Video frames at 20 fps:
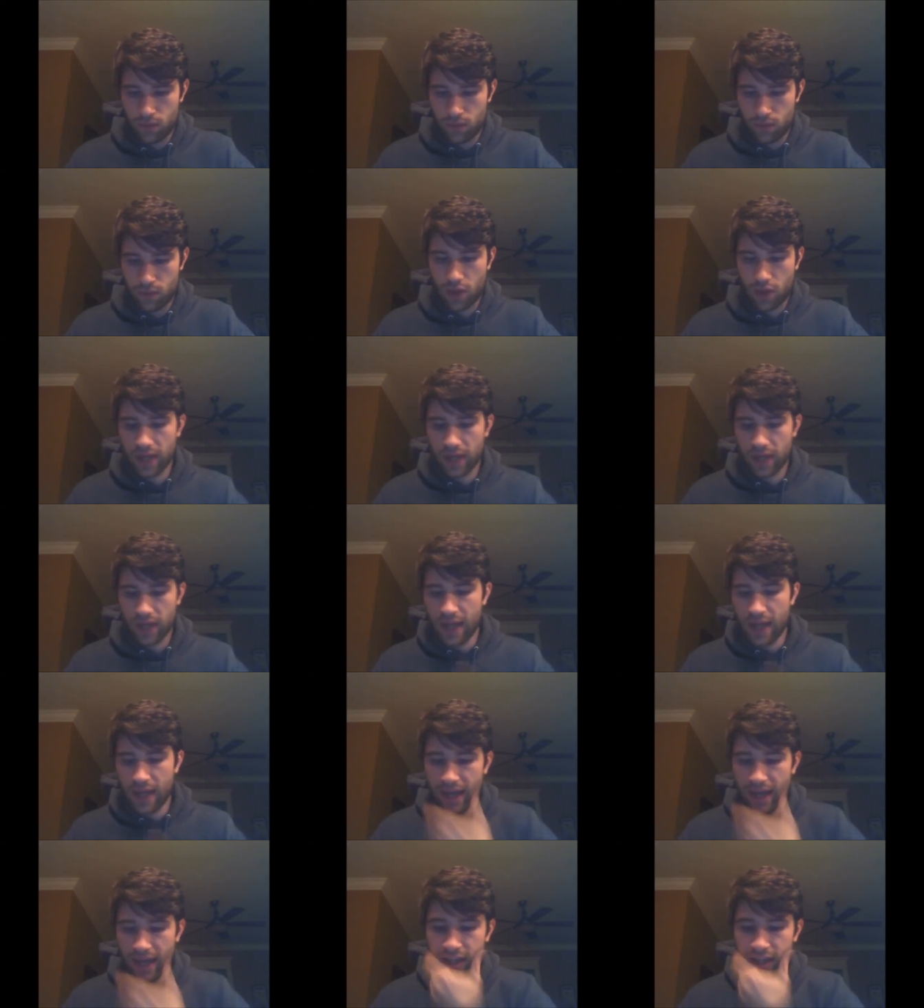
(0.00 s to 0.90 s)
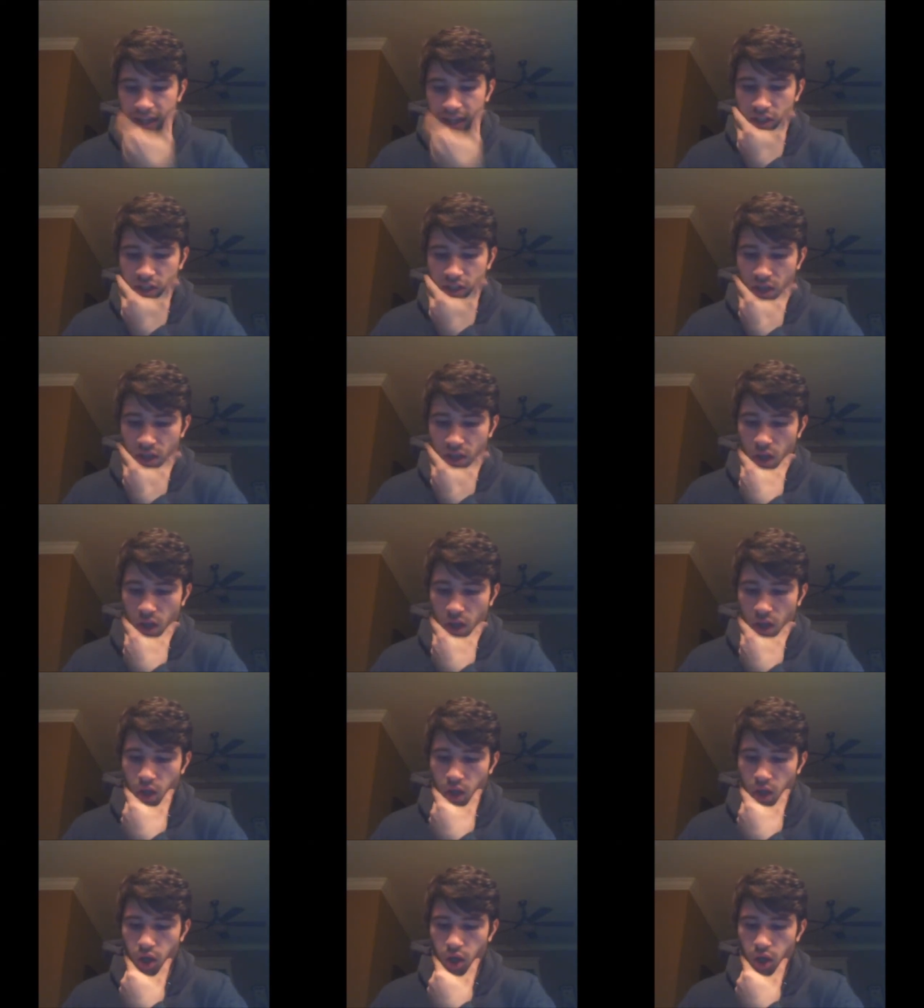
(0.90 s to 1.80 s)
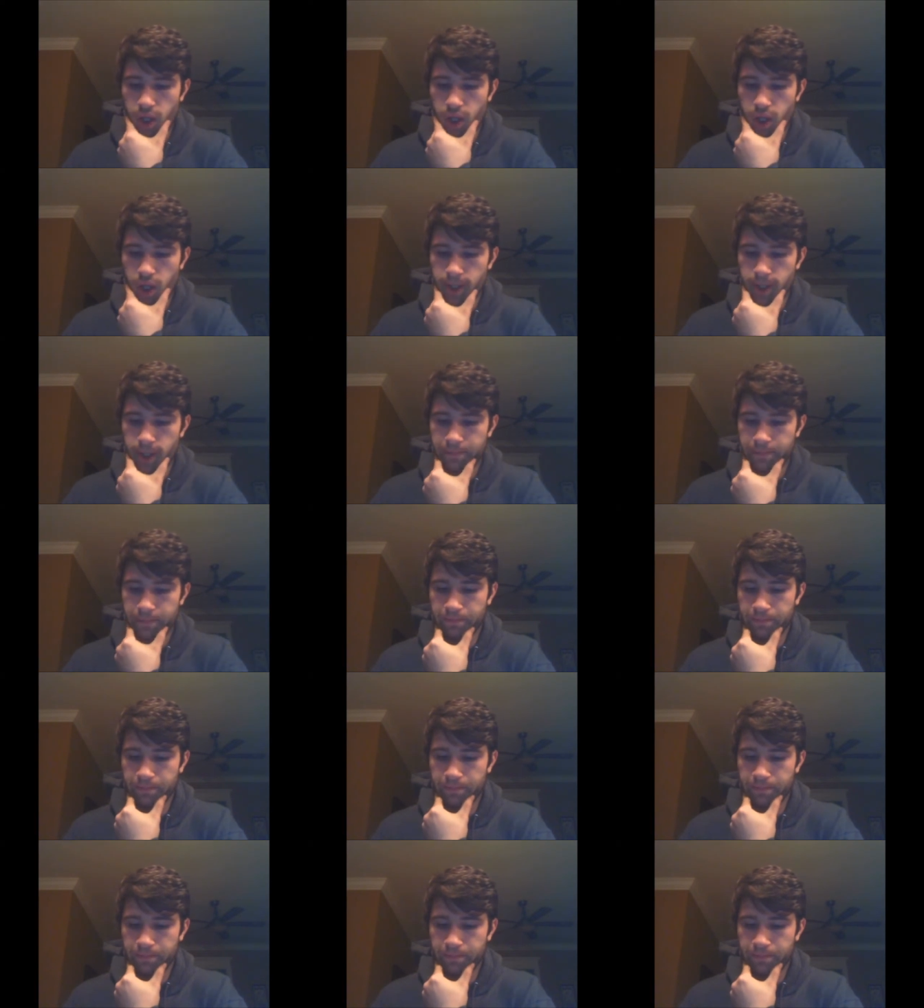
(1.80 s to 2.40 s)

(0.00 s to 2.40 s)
Okay, in that case, uh,